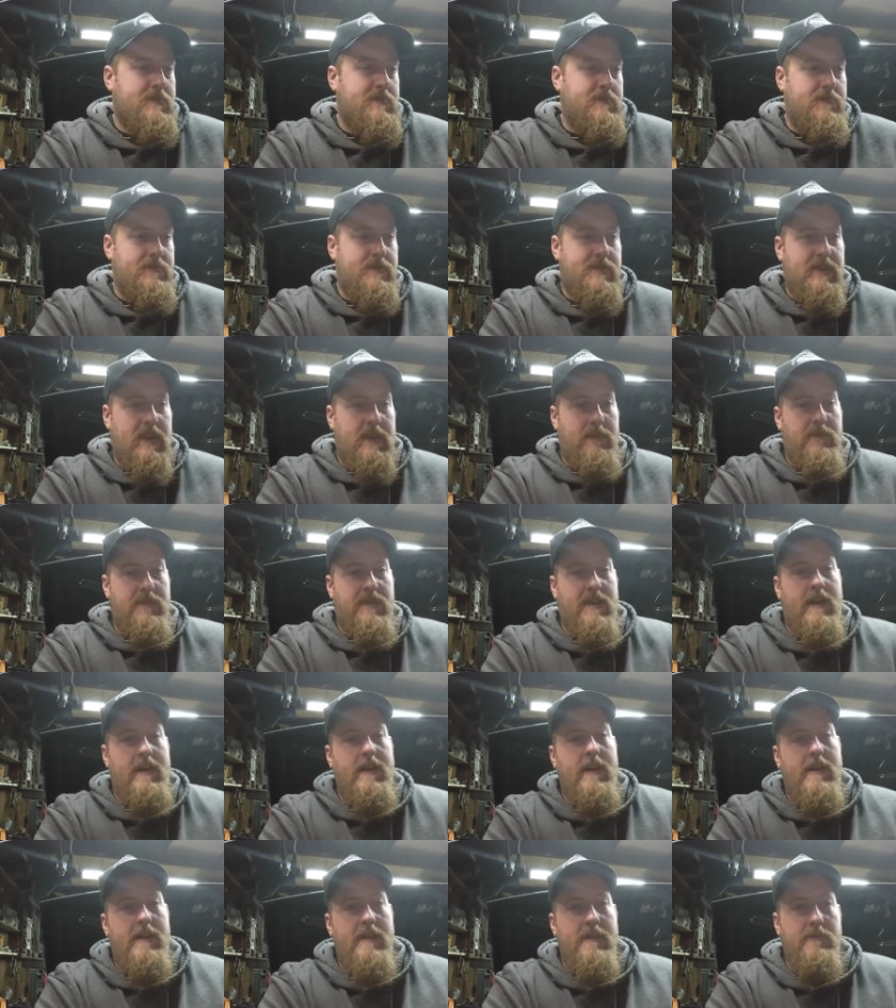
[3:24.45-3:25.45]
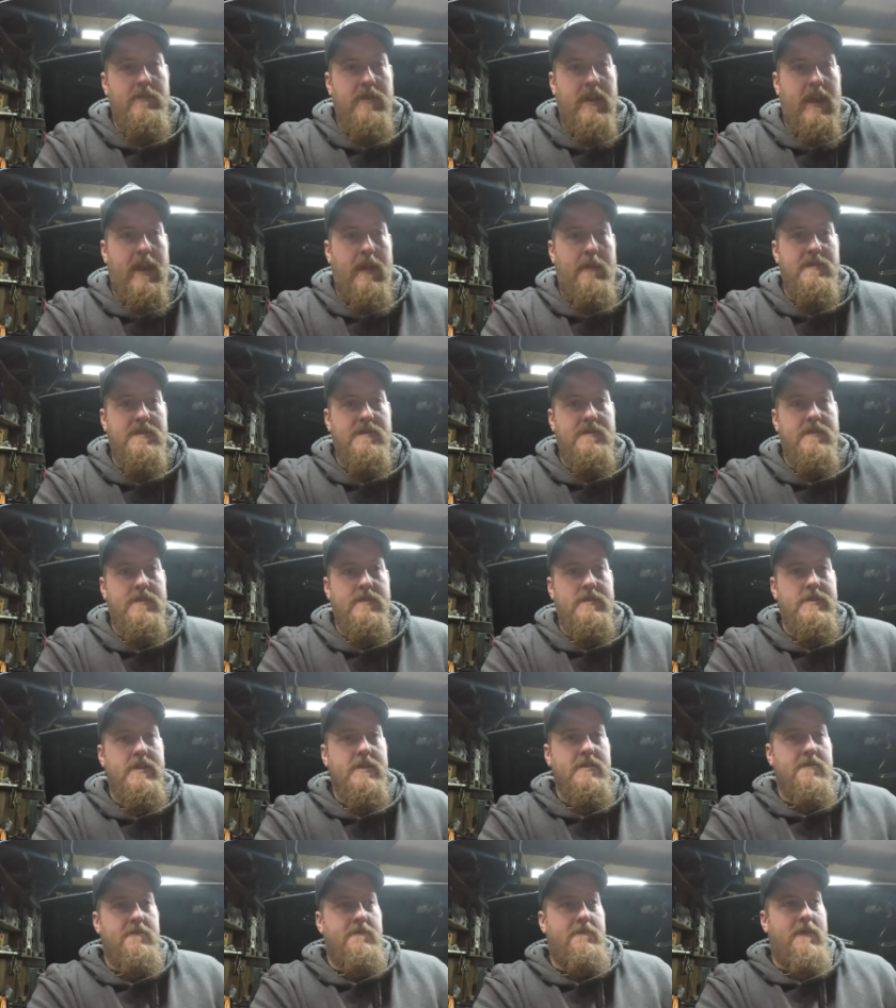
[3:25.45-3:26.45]
or same with the Holley. What happens when the
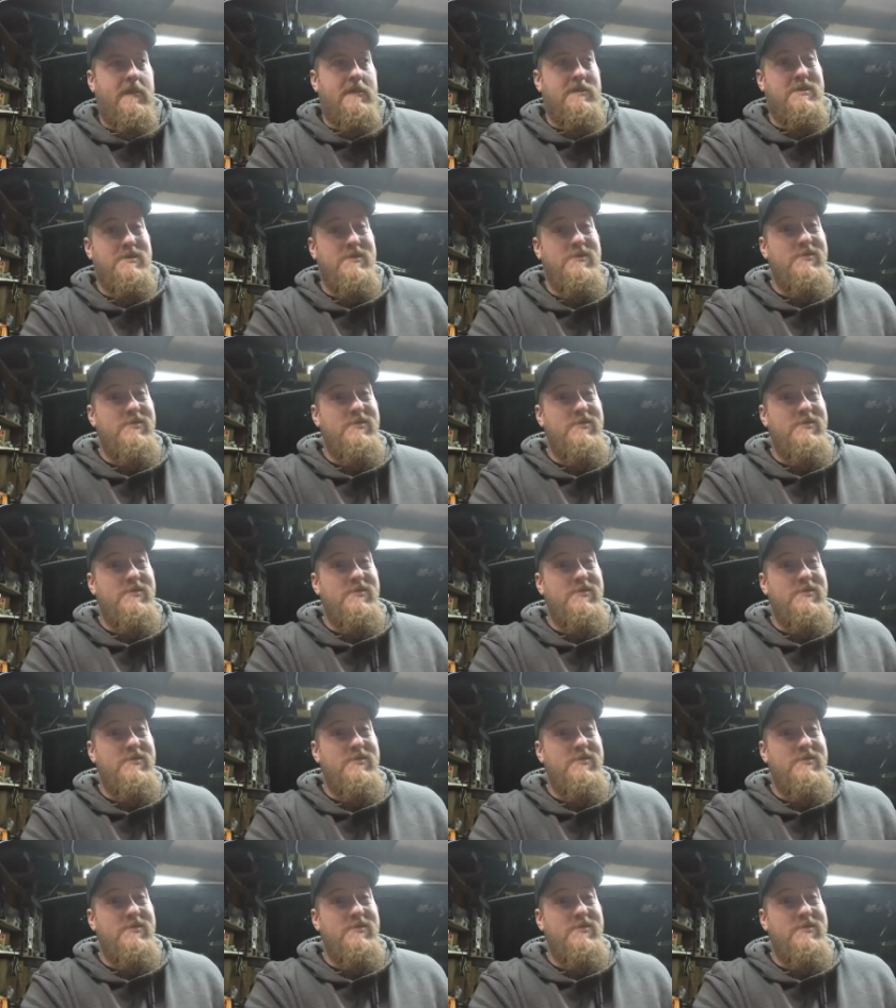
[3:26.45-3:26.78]
injector fails?